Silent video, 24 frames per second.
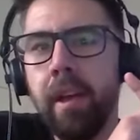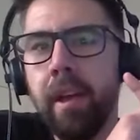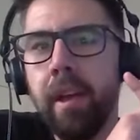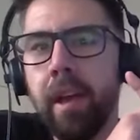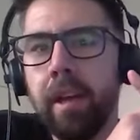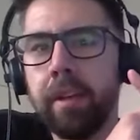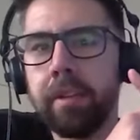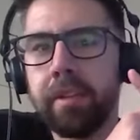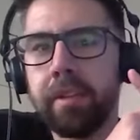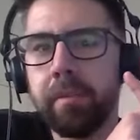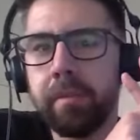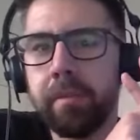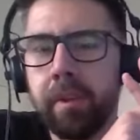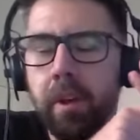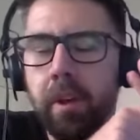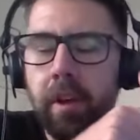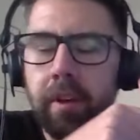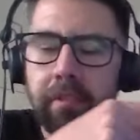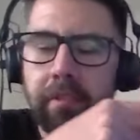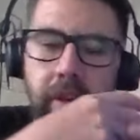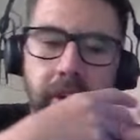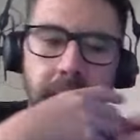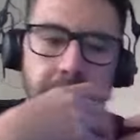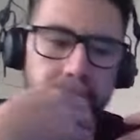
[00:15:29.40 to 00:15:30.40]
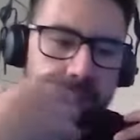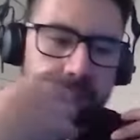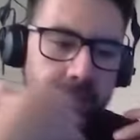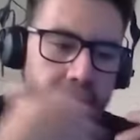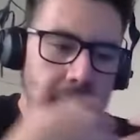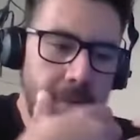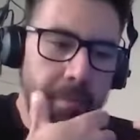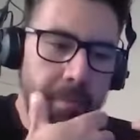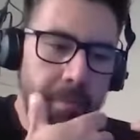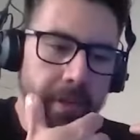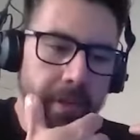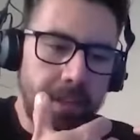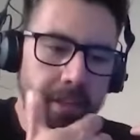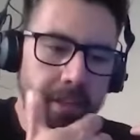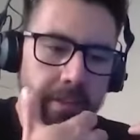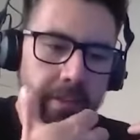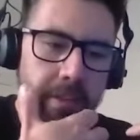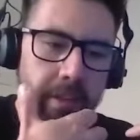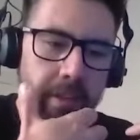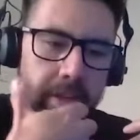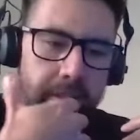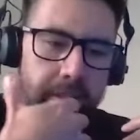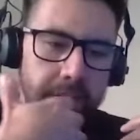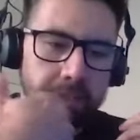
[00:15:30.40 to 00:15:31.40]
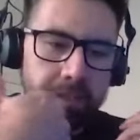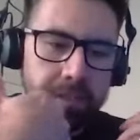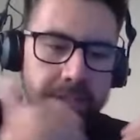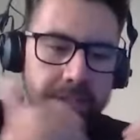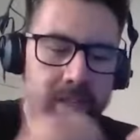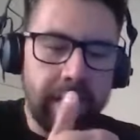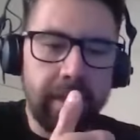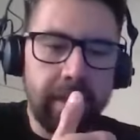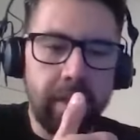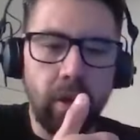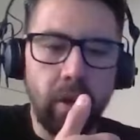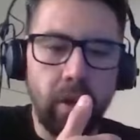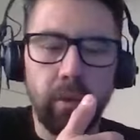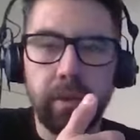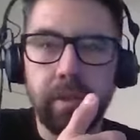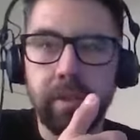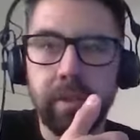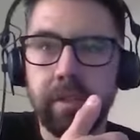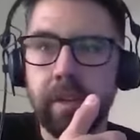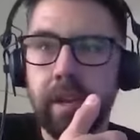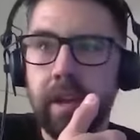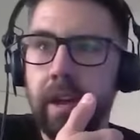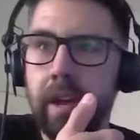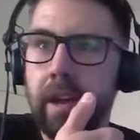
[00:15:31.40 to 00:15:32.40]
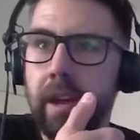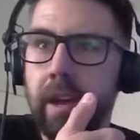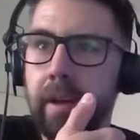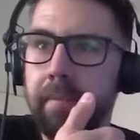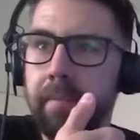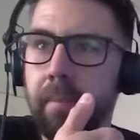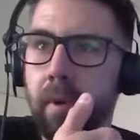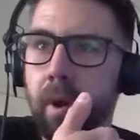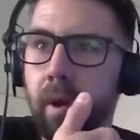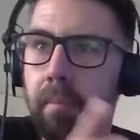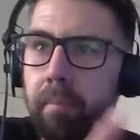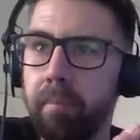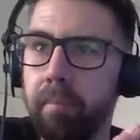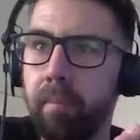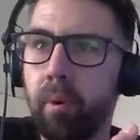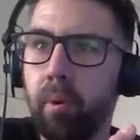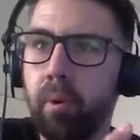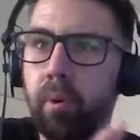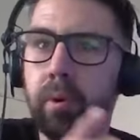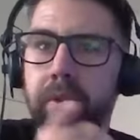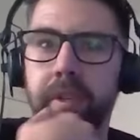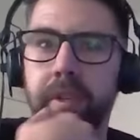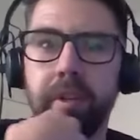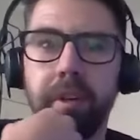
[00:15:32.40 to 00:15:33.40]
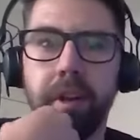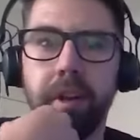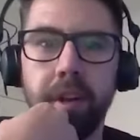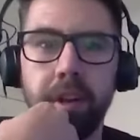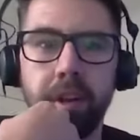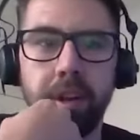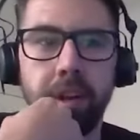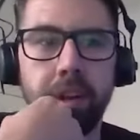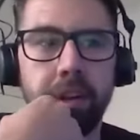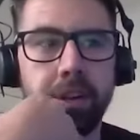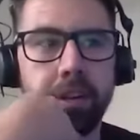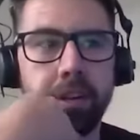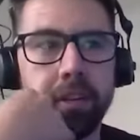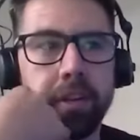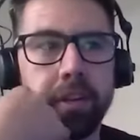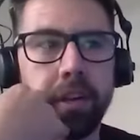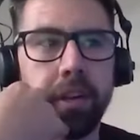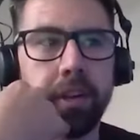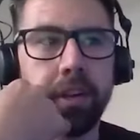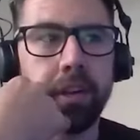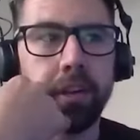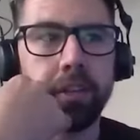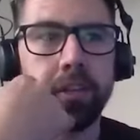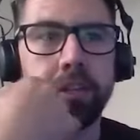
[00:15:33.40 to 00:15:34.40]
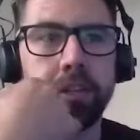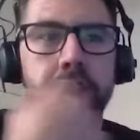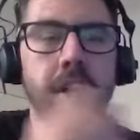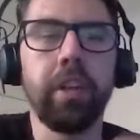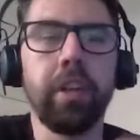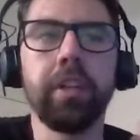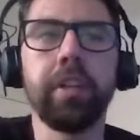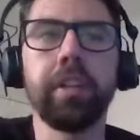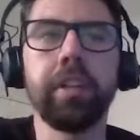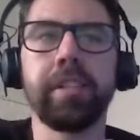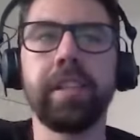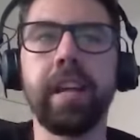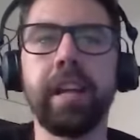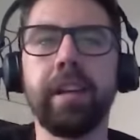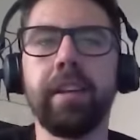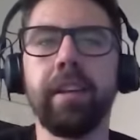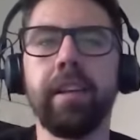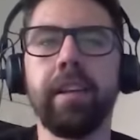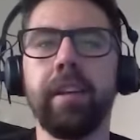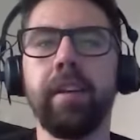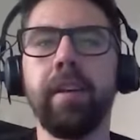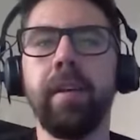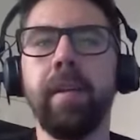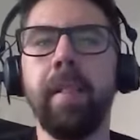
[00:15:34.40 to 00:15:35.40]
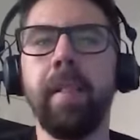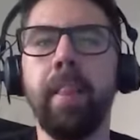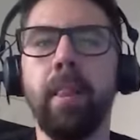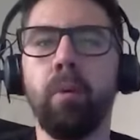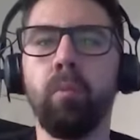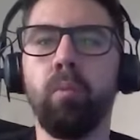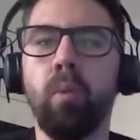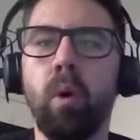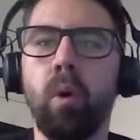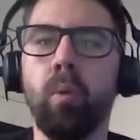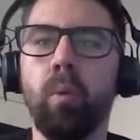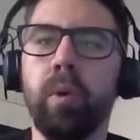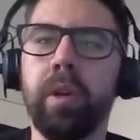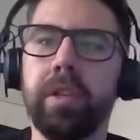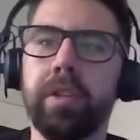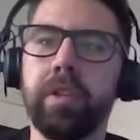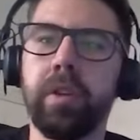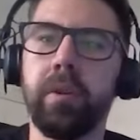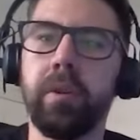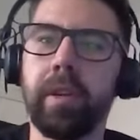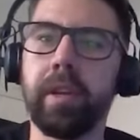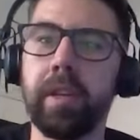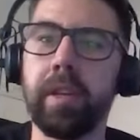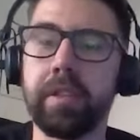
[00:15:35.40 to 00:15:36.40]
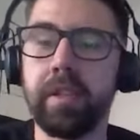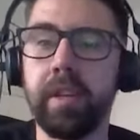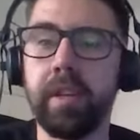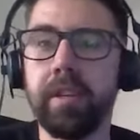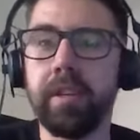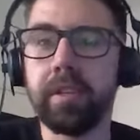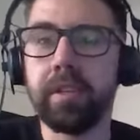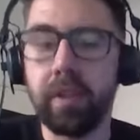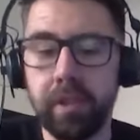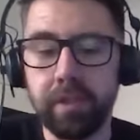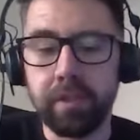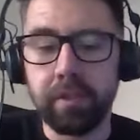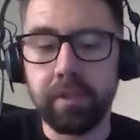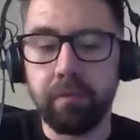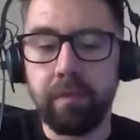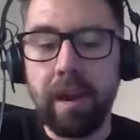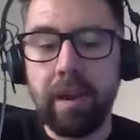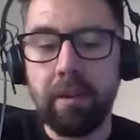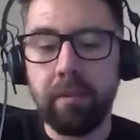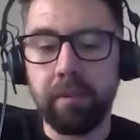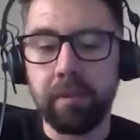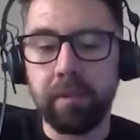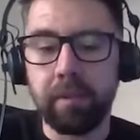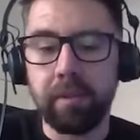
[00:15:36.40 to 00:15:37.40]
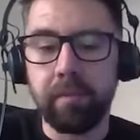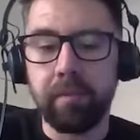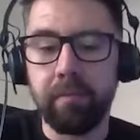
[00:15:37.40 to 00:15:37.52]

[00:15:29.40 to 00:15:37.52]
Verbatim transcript: in terms of kind of kind of keeping like stakeholders um, on board and and and and just understanding what we're doing is is is around